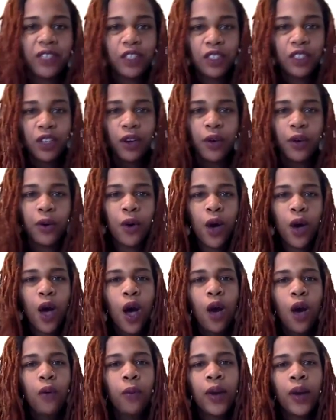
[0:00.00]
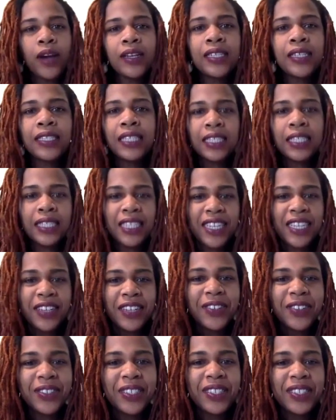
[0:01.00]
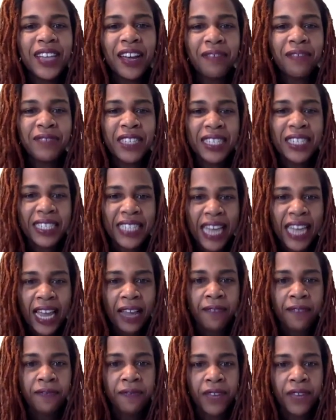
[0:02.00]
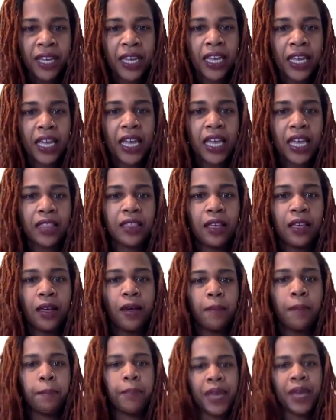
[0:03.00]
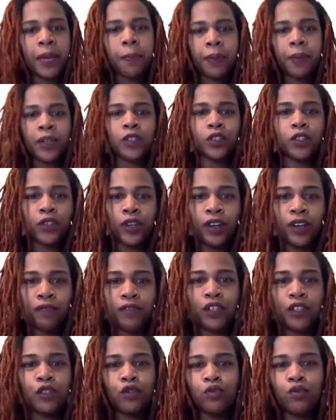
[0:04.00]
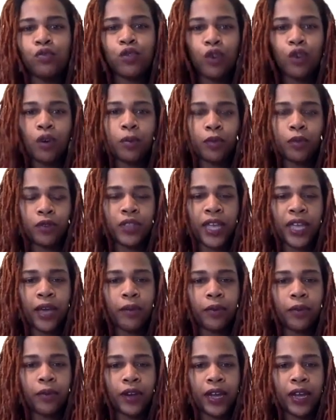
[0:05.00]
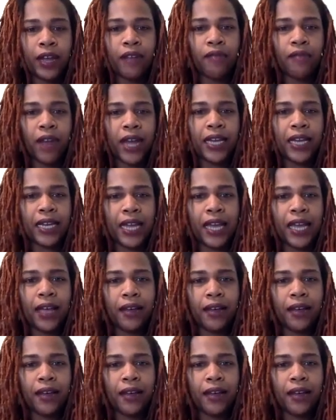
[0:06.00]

So, where does the senior of today fit in the big picture of the new normal that we're at right now?